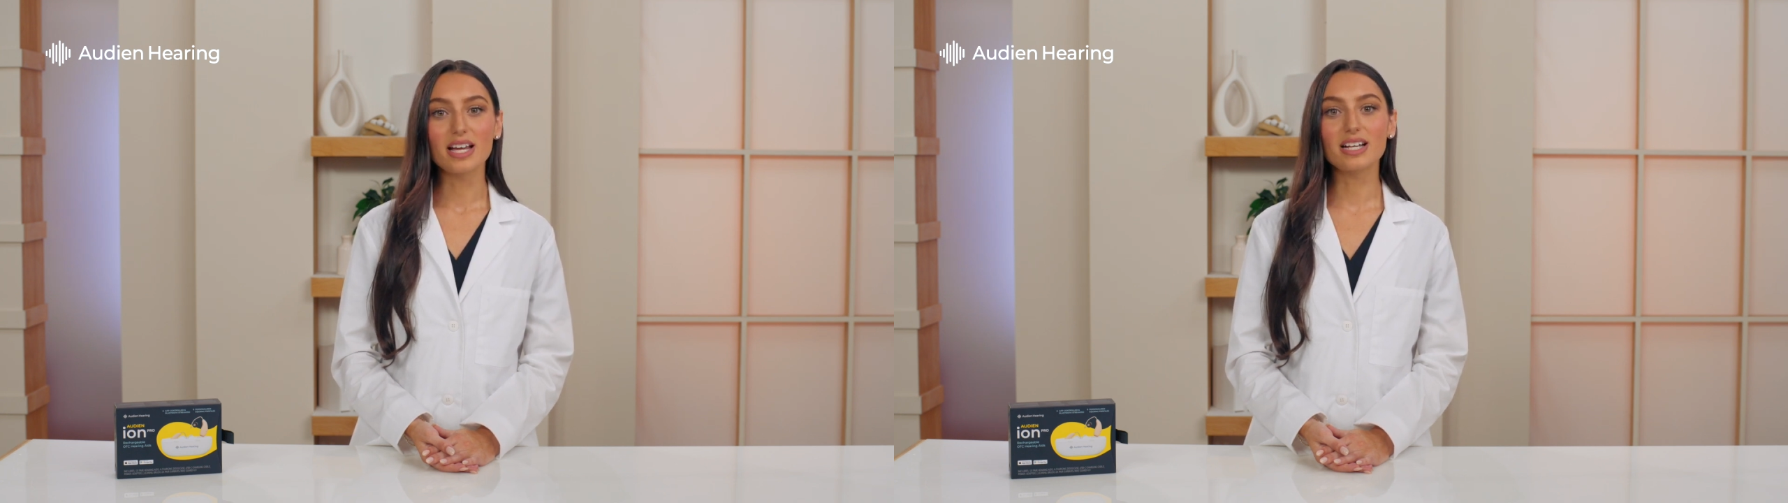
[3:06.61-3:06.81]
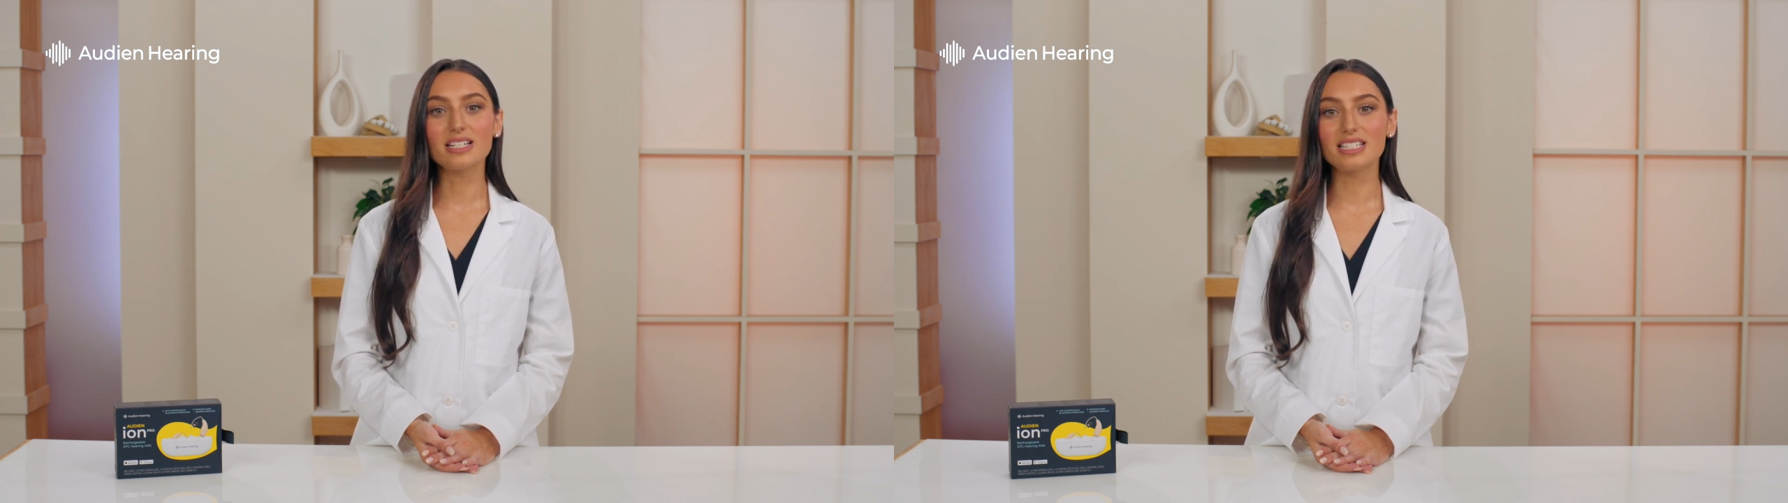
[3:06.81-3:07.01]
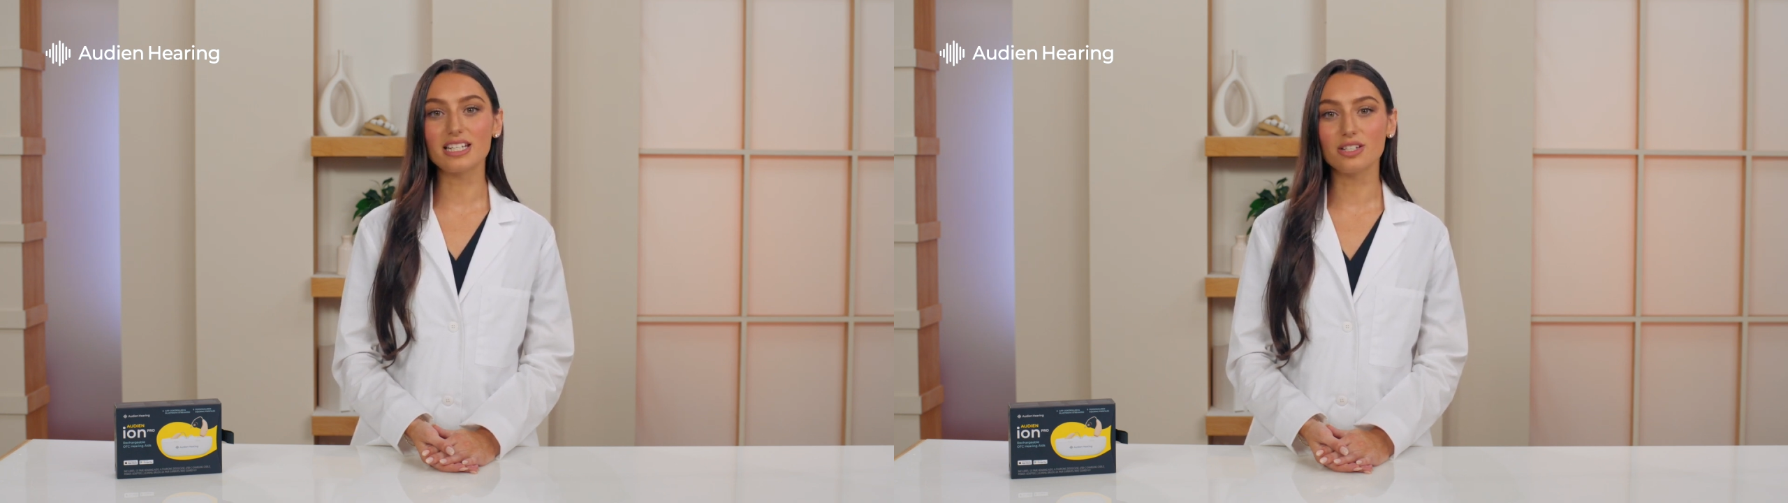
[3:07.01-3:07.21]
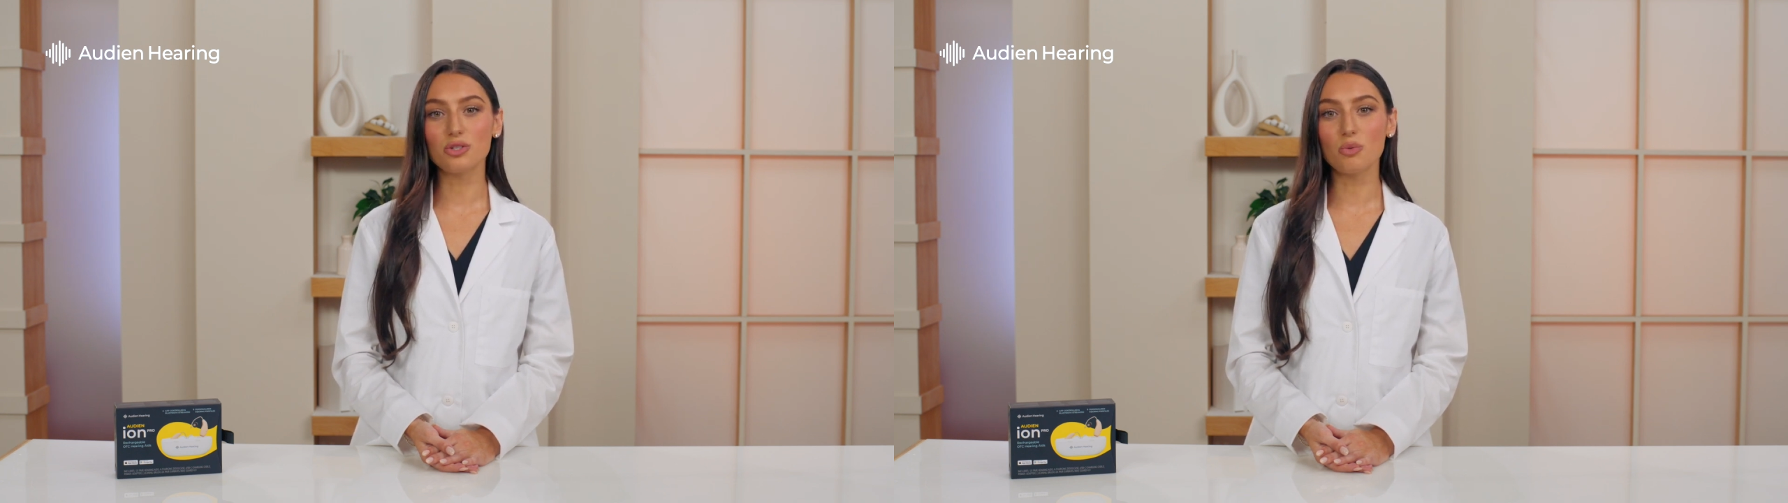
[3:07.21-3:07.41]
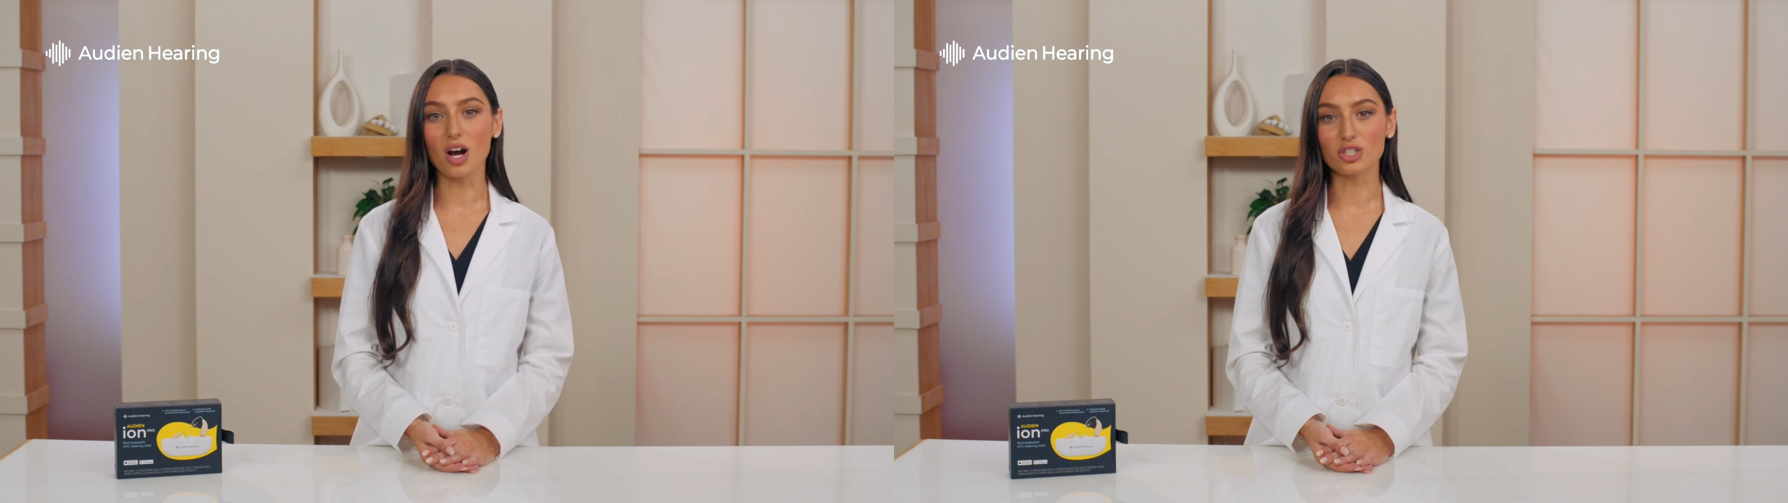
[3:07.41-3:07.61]

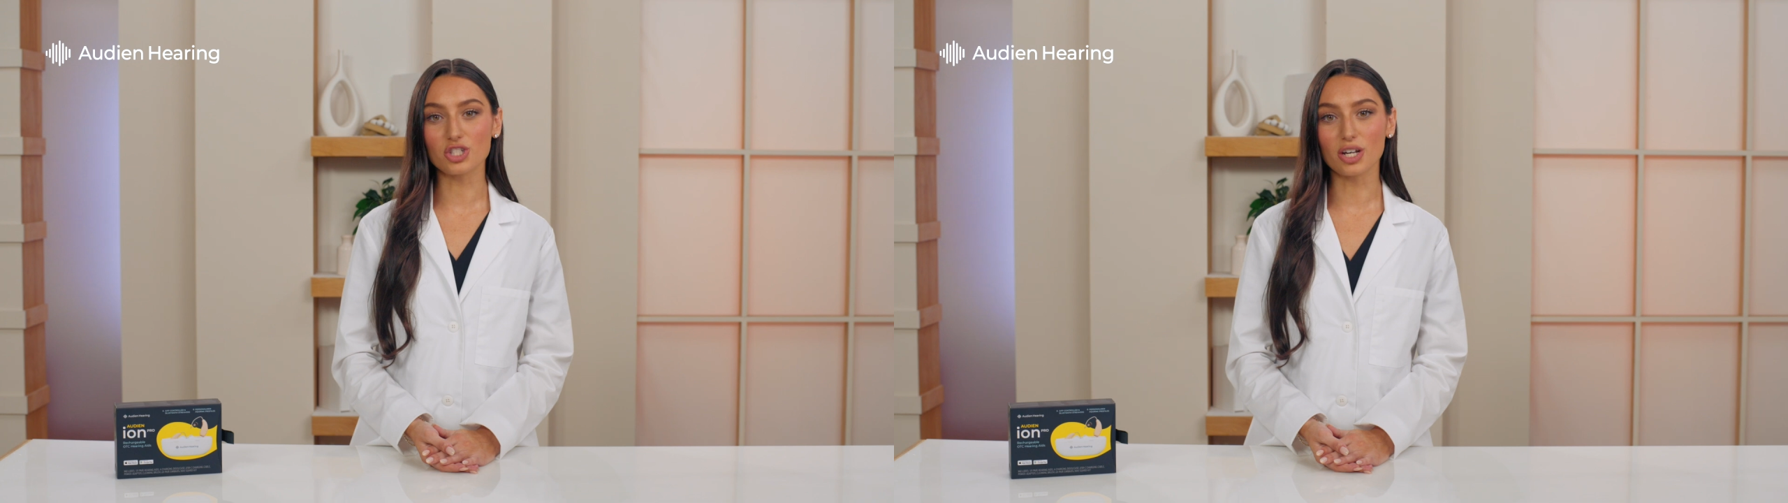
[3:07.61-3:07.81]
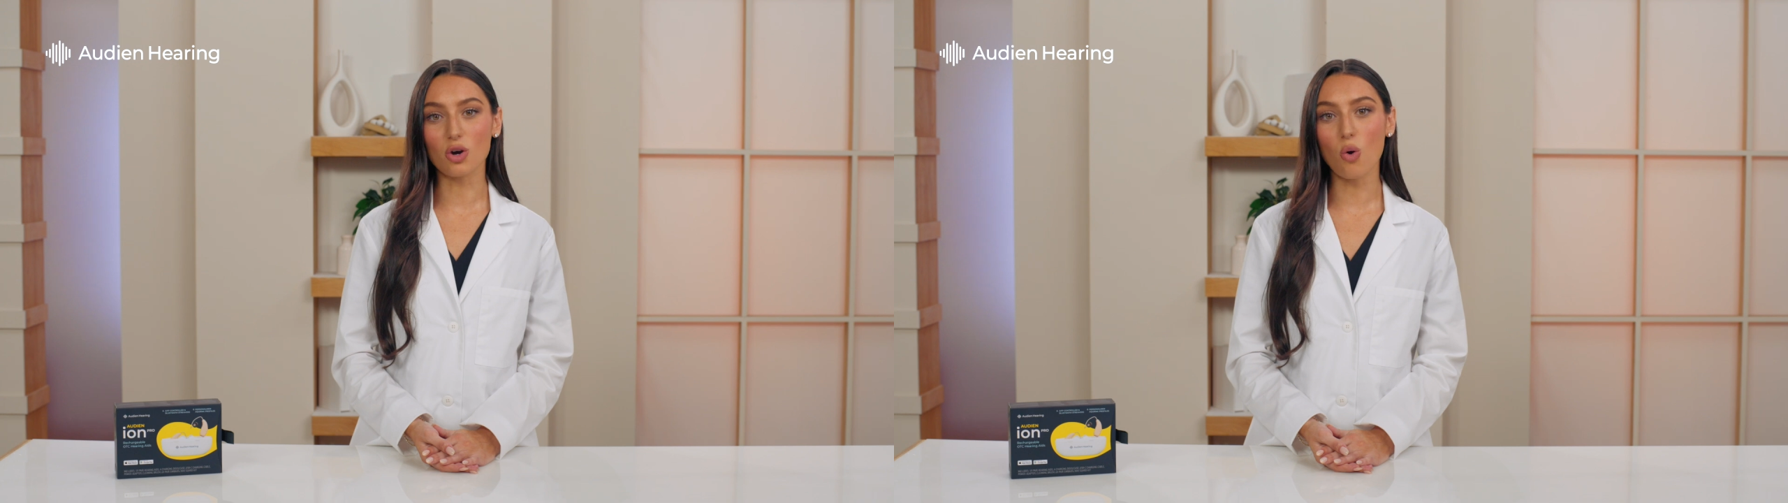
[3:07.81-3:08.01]
continue watching